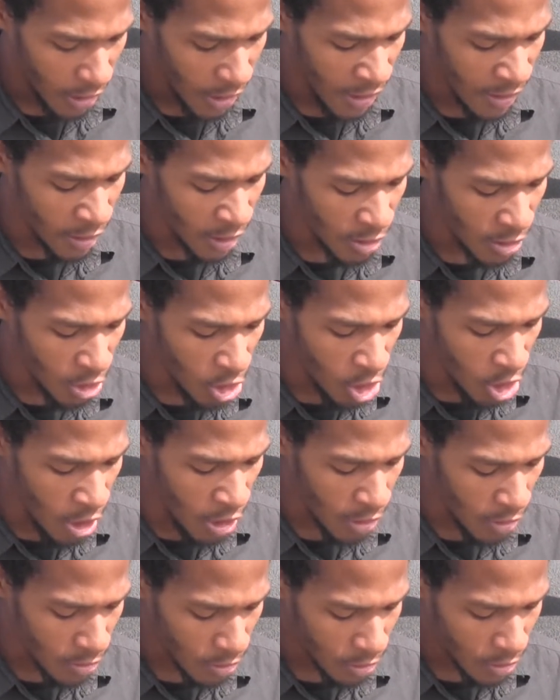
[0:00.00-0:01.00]
And the
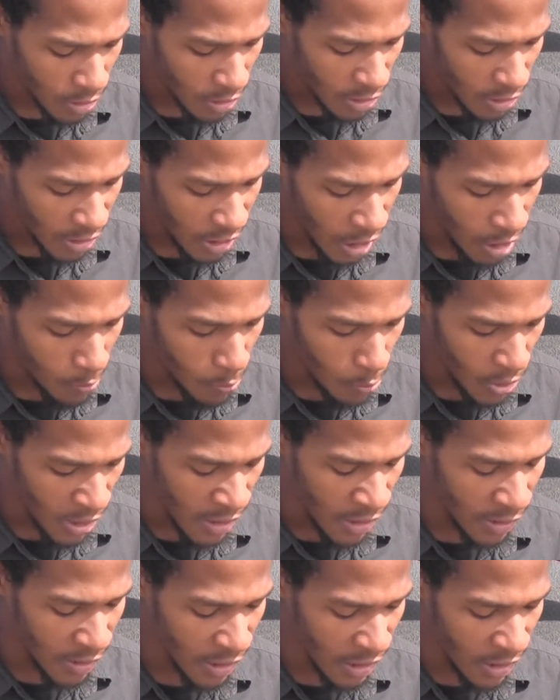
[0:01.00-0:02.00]
Lord shall
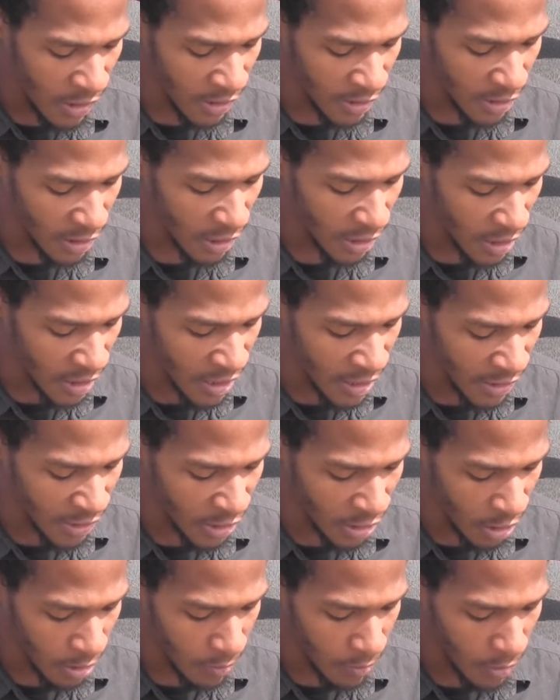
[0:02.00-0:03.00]
bring thee into
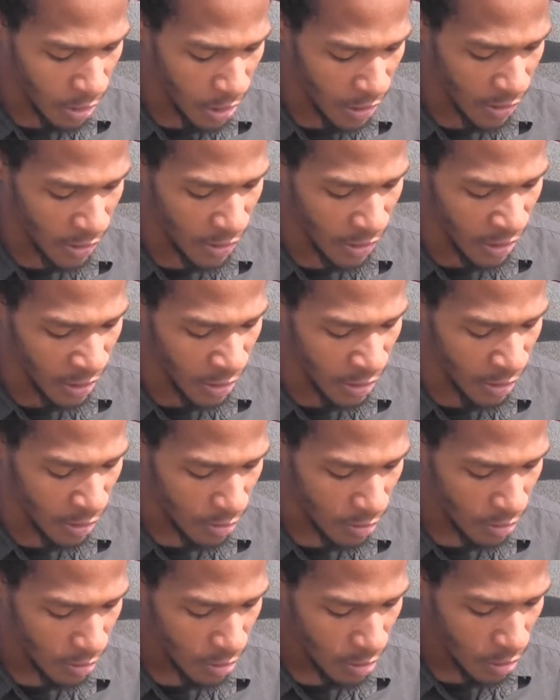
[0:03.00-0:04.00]
Egypt again
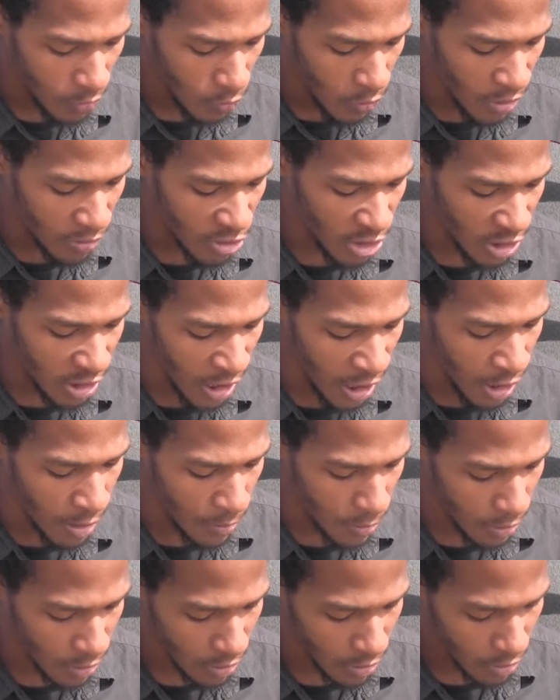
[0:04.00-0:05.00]
with
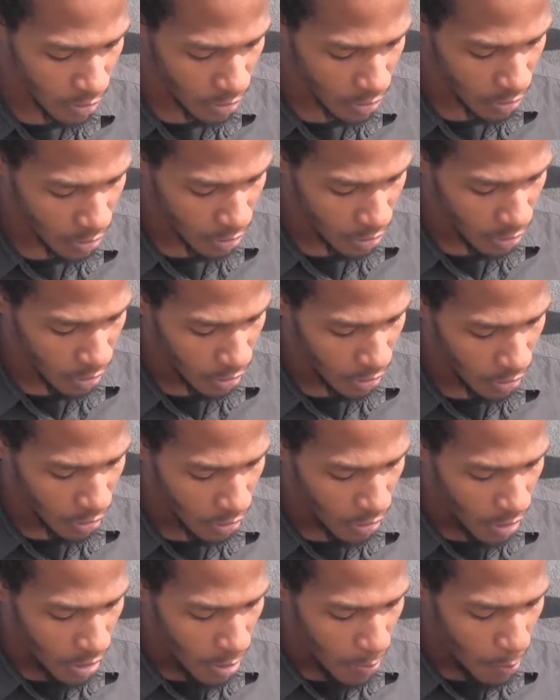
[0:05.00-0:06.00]
ships,
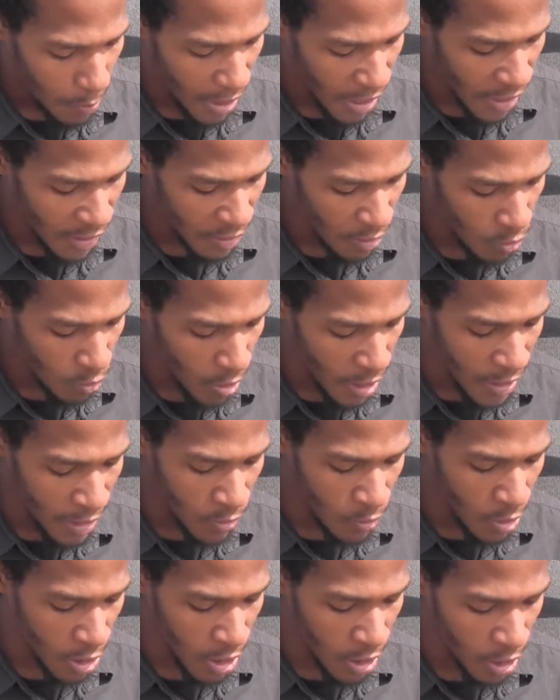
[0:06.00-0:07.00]
by the
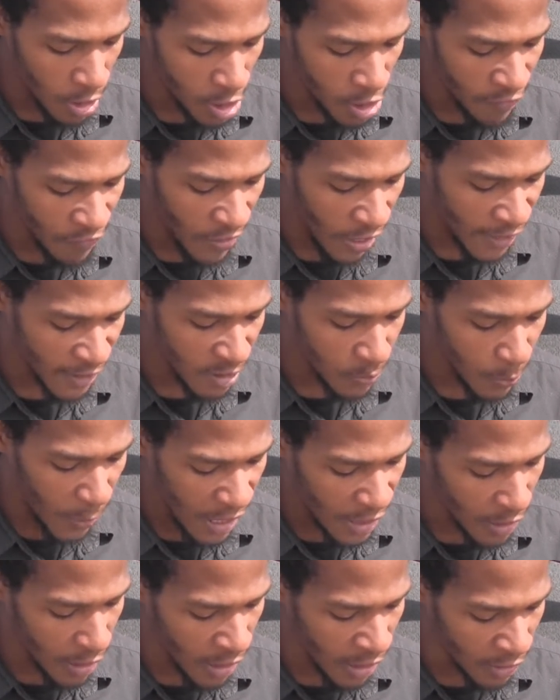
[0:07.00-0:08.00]
way whereof I
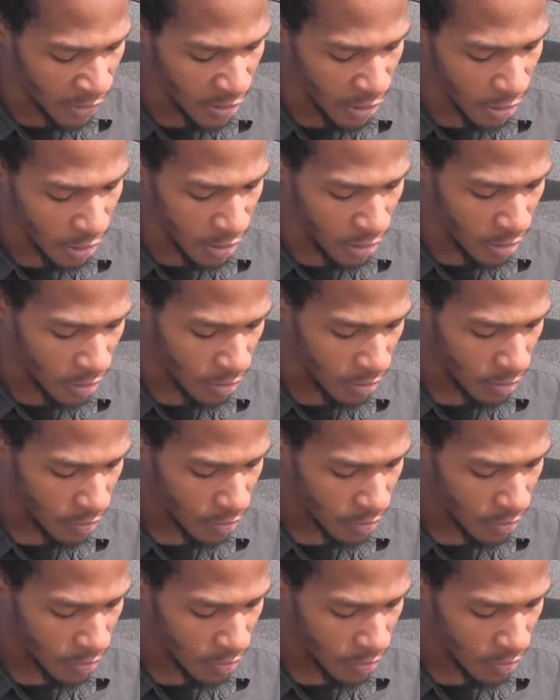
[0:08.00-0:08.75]
spake unto thee.